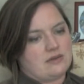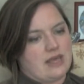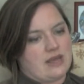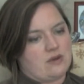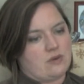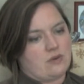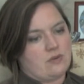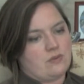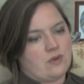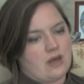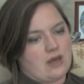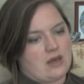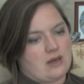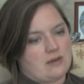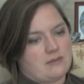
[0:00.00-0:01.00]
Like
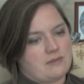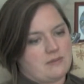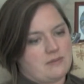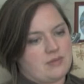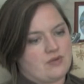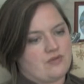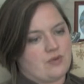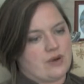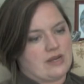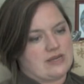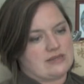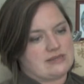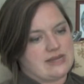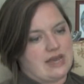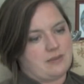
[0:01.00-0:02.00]
before
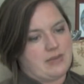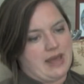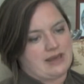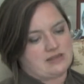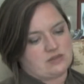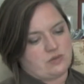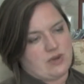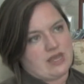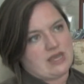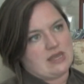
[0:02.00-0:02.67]
Andy's dad passed away,